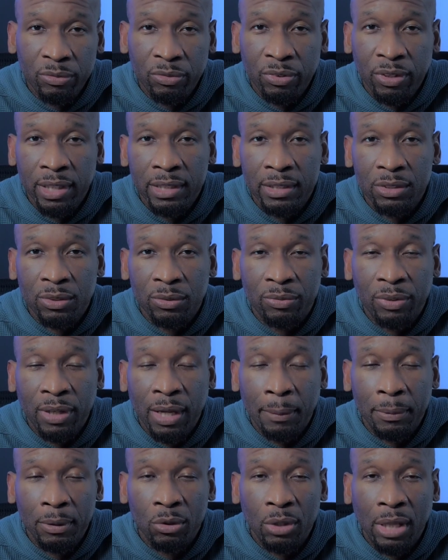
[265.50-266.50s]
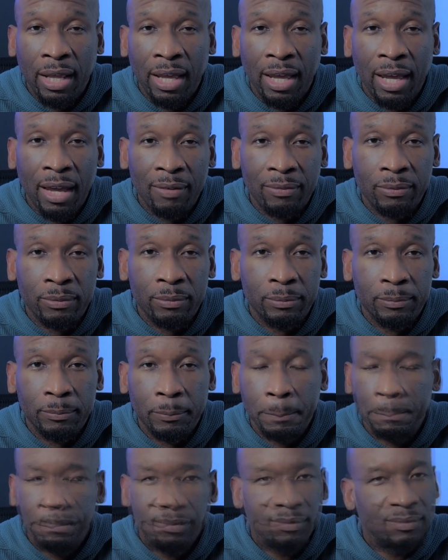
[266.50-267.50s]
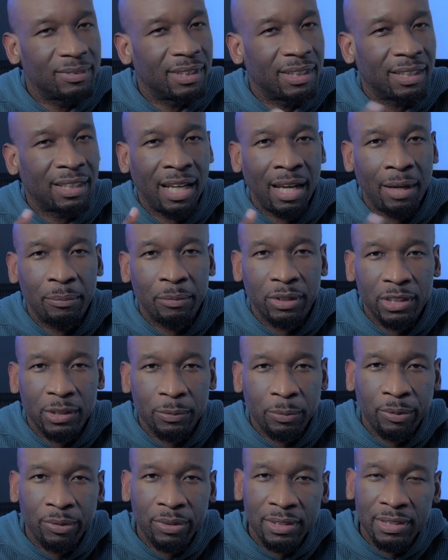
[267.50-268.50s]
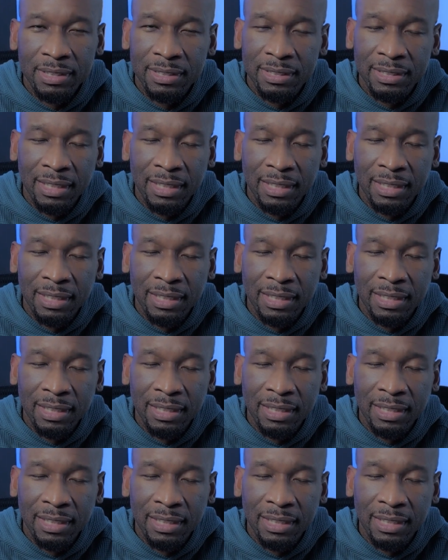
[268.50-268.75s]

friends or family that have them, the camera experience is